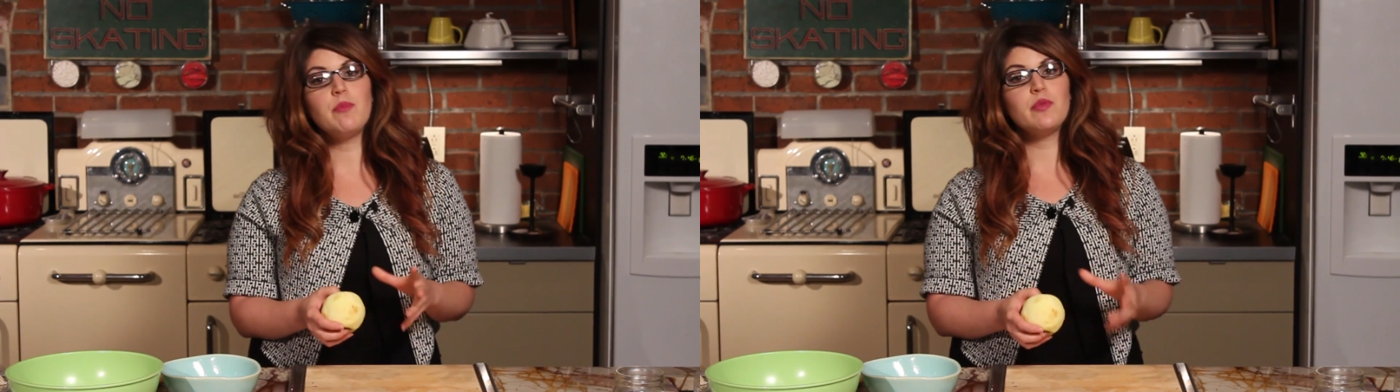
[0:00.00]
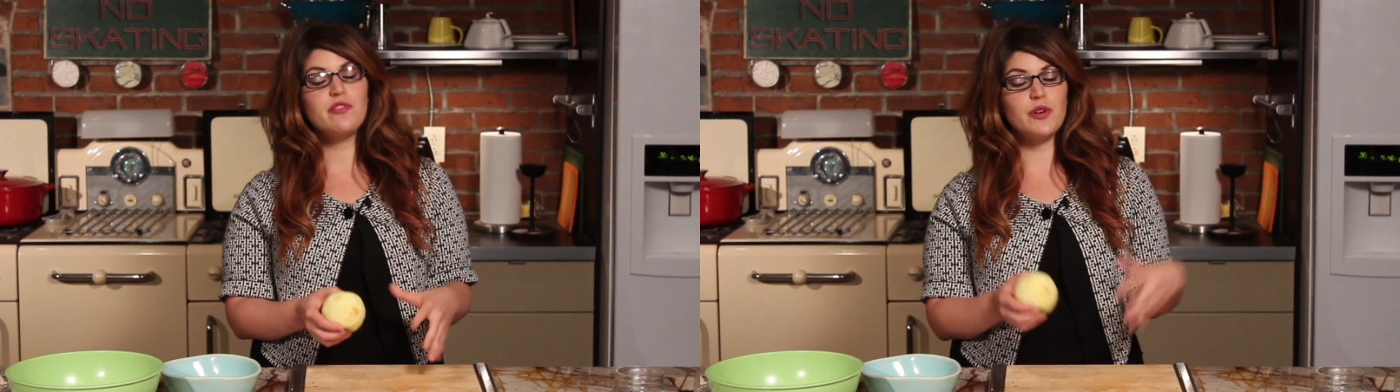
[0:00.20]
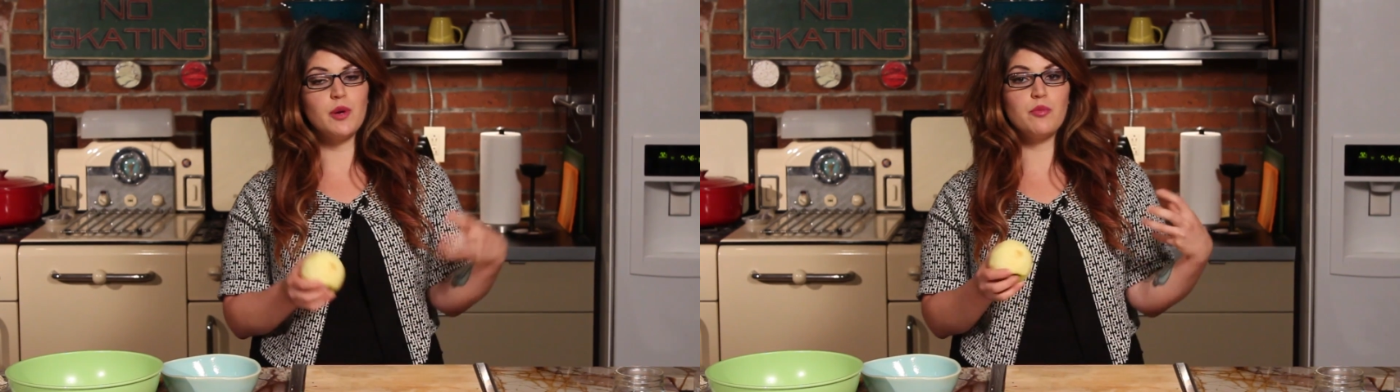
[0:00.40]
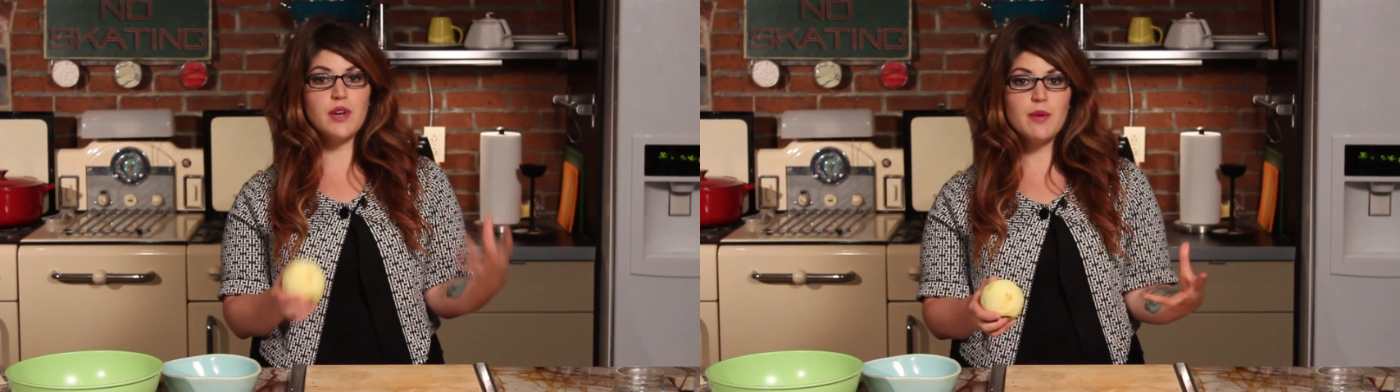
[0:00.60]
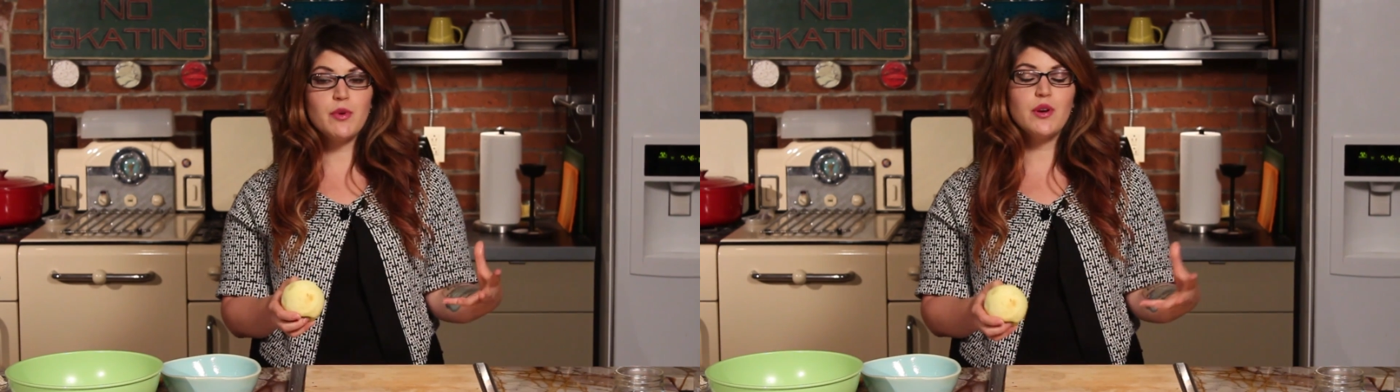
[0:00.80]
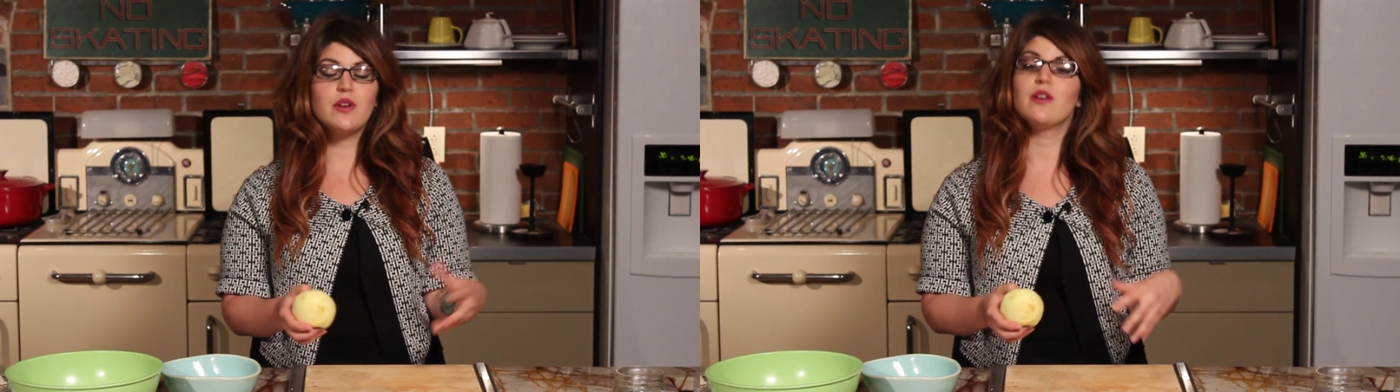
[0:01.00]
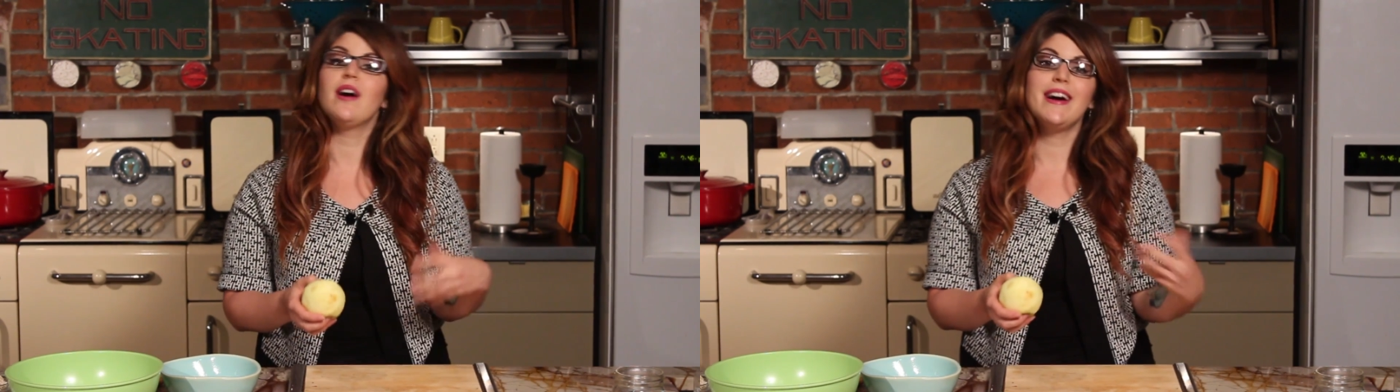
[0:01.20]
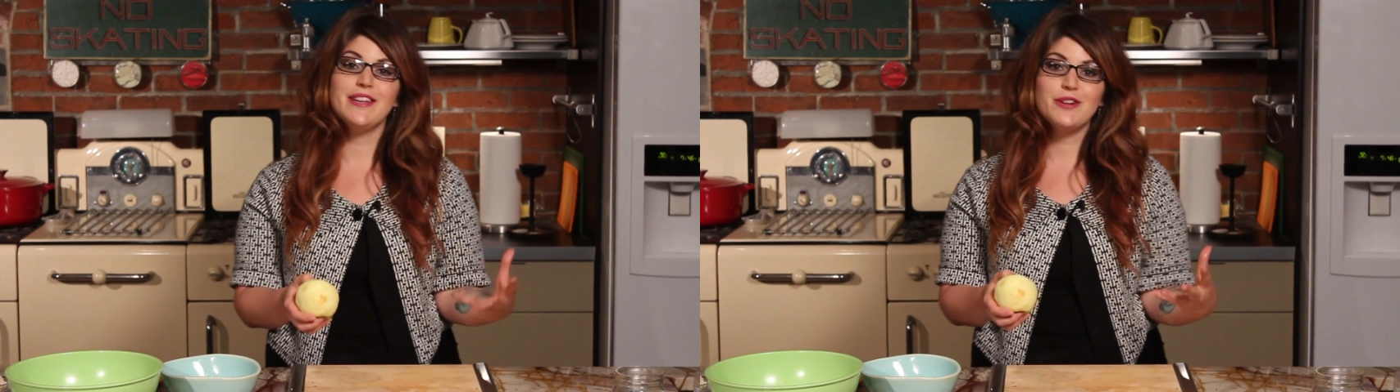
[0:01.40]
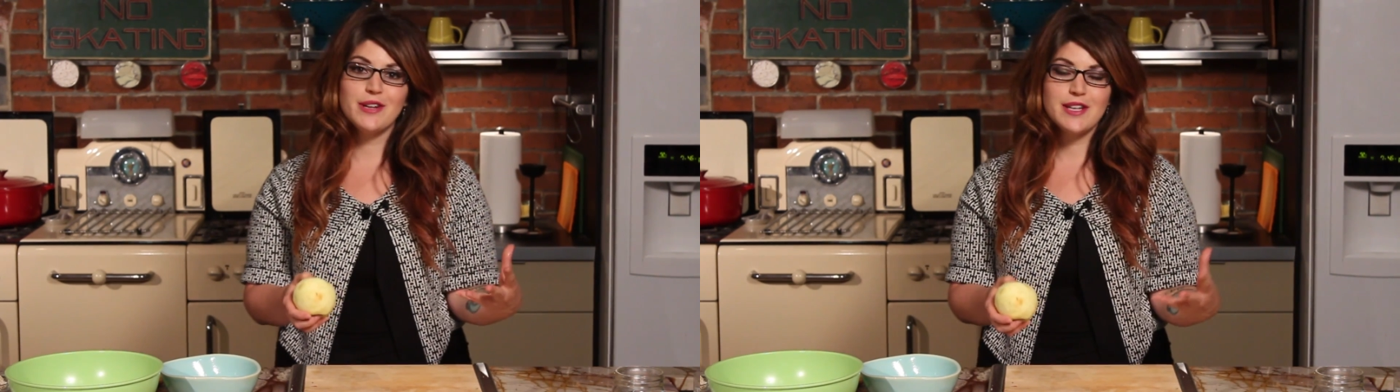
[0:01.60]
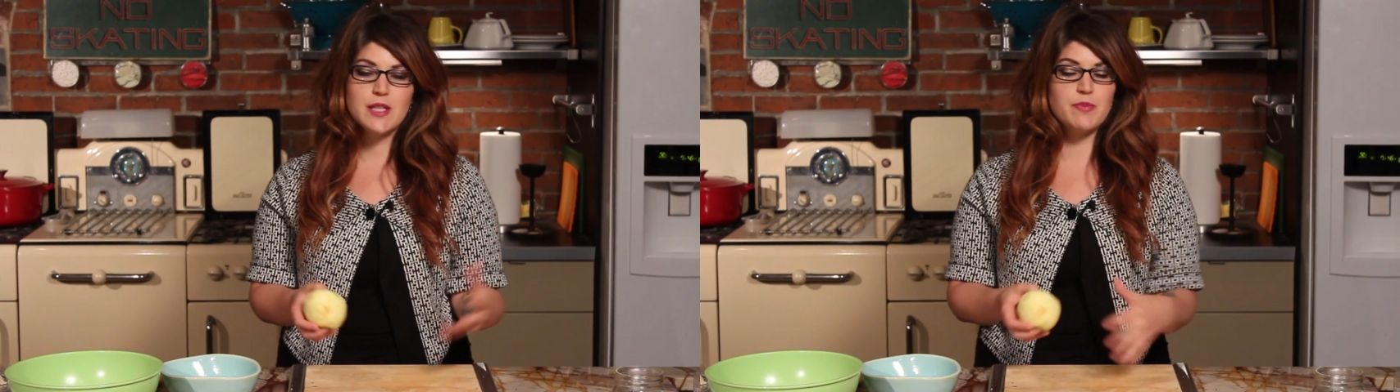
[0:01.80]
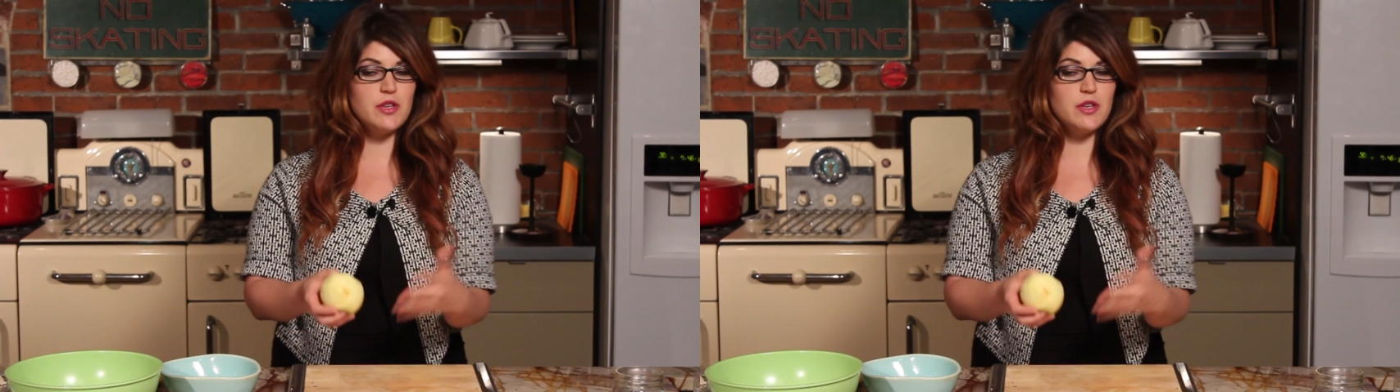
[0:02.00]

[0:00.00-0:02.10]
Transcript: I prefer Braeburn or Honeycrisp,